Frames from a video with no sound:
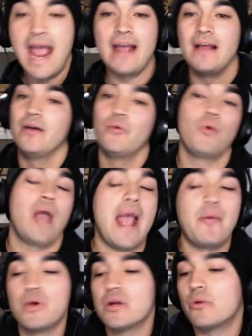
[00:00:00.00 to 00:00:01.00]

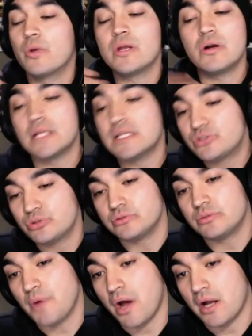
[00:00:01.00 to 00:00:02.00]
we don't need to
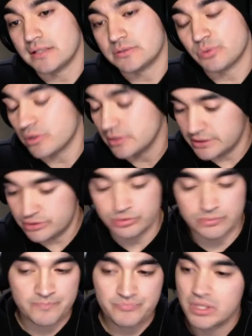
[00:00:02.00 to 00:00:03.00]
be honest. We don't need to.
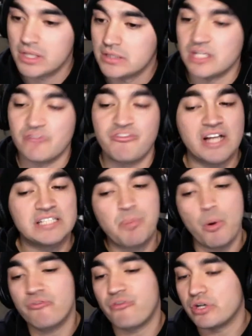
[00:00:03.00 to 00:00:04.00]
The fight
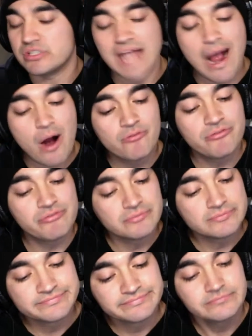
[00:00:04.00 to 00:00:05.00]
spoke for itself.
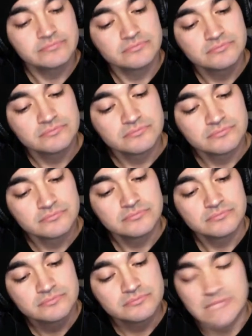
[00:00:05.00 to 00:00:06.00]

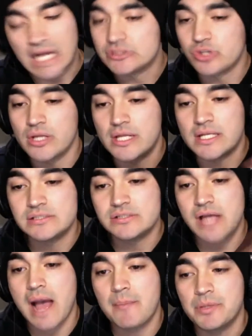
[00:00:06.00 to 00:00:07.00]
That's all that needs to
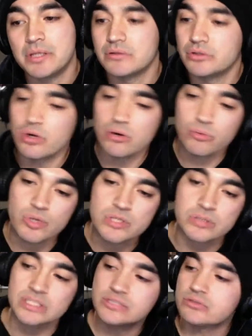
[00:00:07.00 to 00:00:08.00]
happen. You know, we
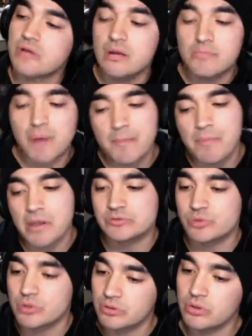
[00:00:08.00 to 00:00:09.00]
don't need to talk papas.
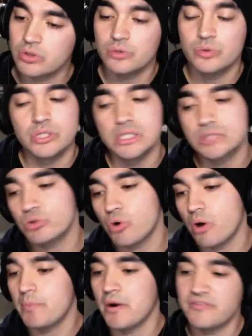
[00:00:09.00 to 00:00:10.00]
We need to
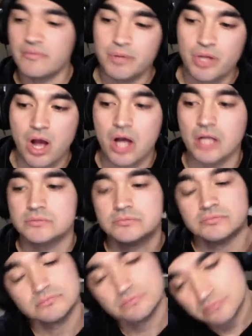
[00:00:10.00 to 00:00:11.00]
go above and beyond.
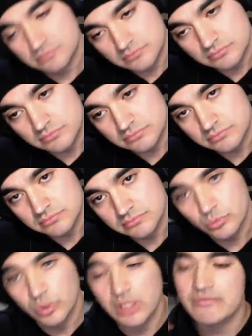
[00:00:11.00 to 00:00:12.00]

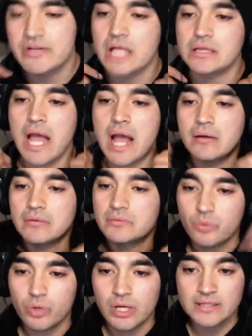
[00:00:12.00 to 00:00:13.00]
We'll leave it at that.
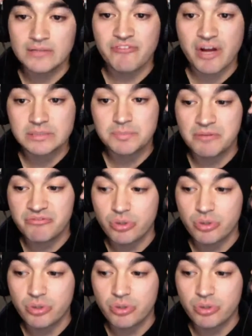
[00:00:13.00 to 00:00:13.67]
We'll let the fight speak for